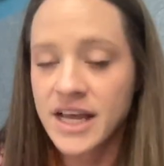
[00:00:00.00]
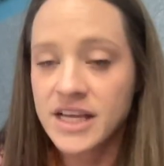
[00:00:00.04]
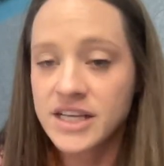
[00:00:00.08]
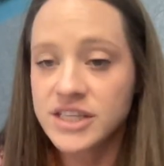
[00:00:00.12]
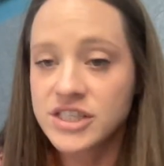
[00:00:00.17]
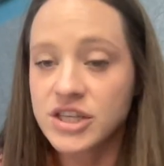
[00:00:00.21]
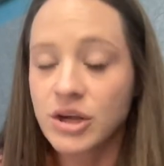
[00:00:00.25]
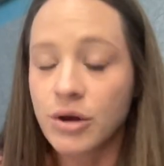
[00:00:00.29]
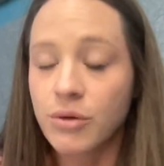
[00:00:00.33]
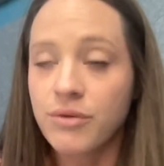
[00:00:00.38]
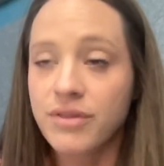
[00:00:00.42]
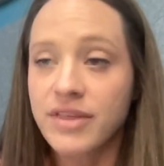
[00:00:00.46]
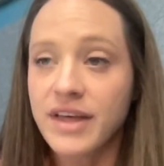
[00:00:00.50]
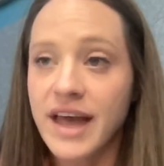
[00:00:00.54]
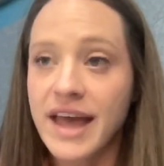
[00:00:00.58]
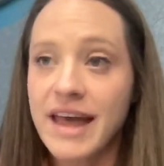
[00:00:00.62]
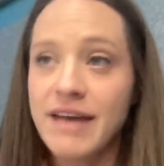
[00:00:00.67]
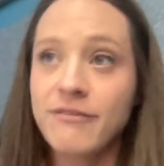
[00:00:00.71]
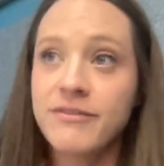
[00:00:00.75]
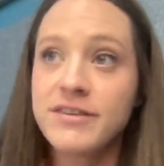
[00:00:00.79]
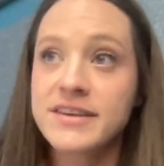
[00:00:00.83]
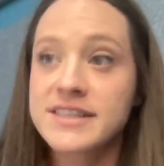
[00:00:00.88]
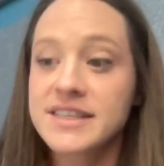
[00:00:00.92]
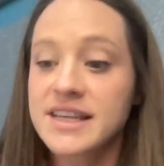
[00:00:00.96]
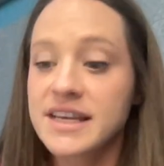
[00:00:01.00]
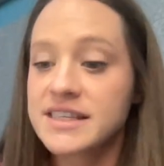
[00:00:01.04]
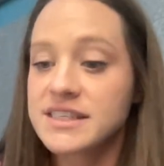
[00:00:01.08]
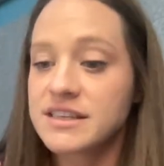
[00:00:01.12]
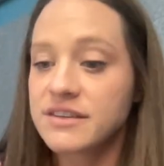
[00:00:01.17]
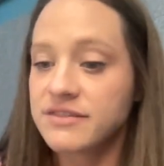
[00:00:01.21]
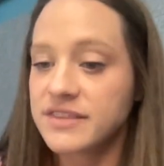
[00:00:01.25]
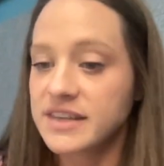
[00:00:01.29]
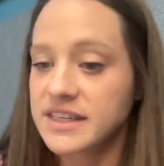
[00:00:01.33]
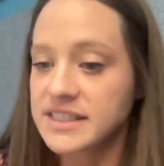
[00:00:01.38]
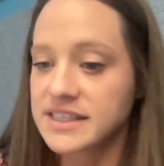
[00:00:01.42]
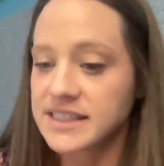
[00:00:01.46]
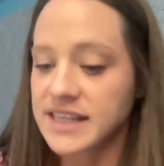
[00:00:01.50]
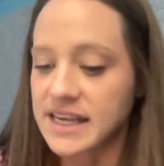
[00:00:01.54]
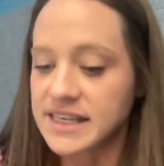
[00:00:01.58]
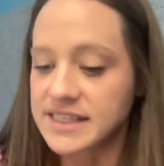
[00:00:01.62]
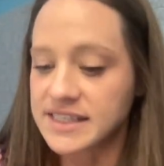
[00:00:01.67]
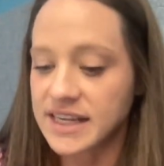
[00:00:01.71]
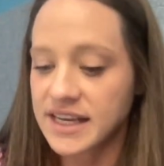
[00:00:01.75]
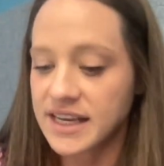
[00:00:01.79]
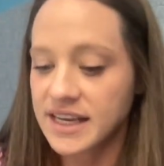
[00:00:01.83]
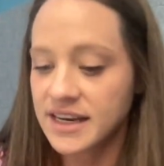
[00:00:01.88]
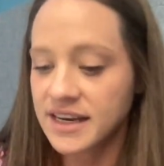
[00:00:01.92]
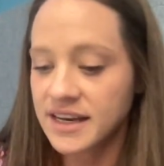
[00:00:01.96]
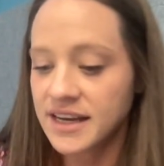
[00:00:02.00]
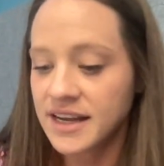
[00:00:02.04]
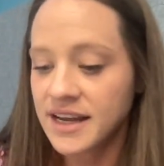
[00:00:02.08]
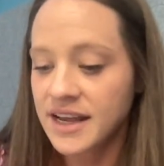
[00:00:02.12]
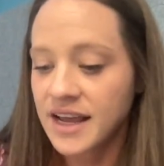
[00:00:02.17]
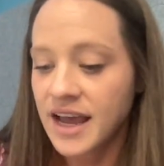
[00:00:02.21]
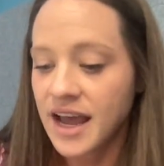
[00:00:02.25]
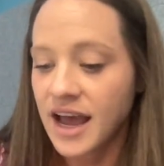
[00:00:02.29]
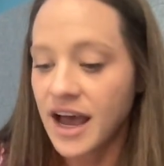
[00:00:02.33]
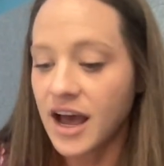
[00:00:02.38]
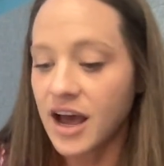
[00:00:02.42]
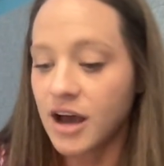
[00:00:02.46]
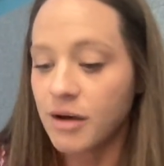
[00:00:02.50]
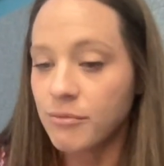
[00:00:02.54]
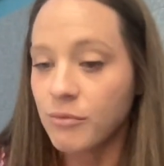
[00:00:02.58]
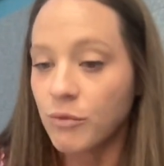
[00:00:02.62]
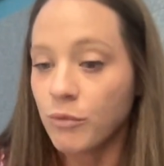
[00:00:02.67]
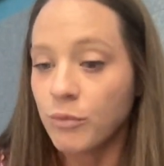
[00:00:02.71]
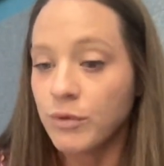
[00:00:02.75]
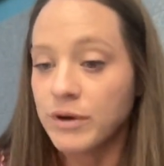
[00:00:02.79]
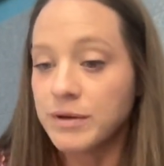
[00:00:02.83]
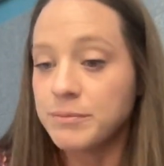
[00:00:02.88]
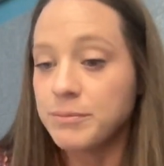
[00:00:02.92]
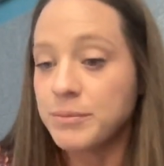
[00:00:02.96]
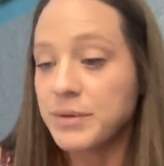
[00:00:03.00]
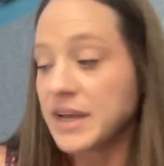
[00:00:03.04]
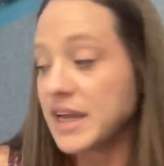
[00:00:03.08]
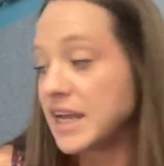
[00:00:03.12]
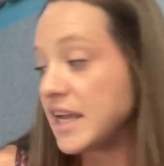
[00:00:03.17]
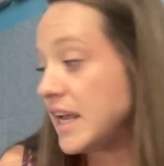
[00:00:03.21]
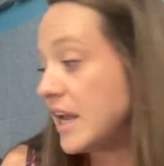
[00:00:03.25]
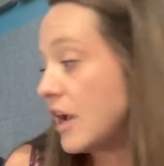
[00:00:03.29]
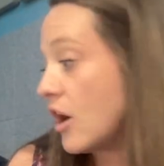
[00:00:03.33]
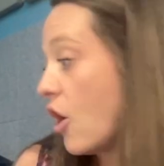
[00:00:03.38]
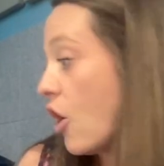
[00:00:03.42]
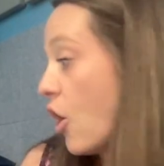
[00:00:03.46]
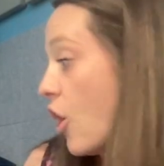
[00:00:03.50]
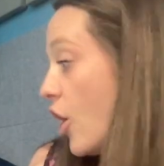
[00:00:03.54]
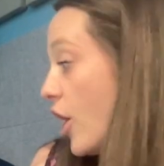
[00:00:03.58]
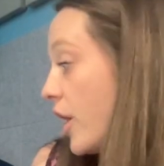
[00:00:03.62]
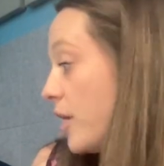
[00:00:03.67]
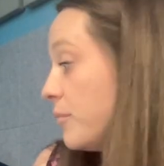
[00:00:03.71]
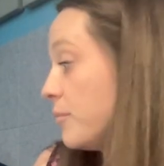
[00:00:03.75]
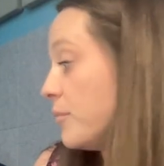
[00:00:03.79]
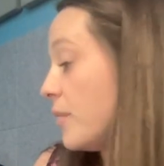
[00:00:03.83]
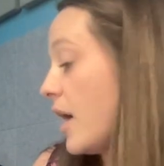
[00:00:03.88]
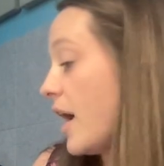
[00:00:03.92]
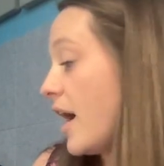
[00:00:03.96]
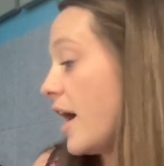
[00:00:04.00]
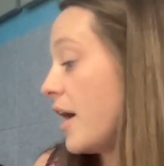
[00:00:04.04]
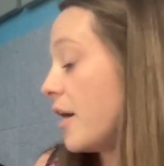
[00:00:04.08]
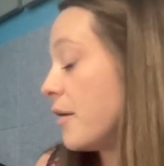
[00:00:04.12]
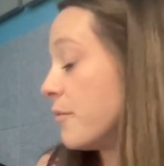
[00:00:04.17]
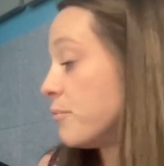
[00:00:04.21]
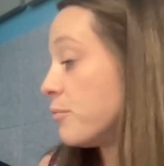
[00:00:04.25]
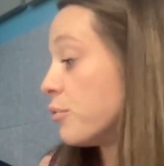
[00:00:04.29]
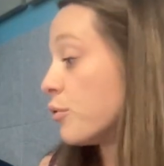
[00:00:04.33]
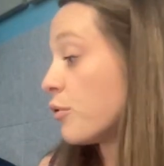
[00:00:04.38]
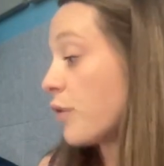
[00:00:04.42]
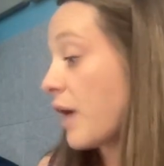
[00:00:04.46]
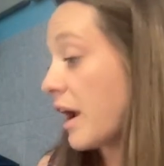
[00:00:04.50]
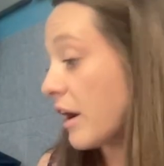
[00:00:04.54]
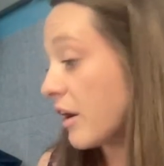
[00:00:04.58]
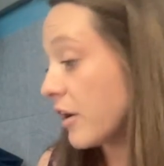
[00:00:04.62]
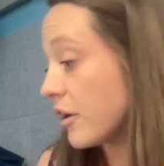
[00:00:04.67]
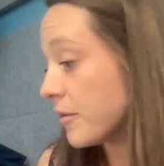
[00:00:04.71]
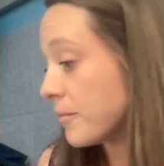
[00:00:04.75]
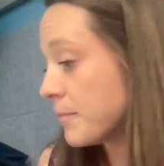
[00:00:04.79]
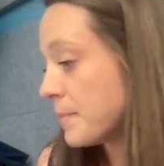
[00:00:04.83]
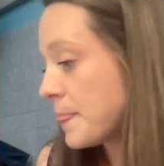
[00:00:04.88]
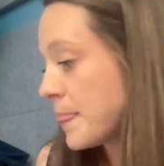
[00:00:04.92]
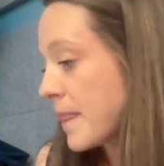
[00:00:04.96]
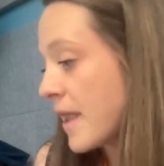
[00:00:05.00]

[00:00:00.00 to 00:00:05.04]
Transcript: So the emphasis of this lesson would be on prayer.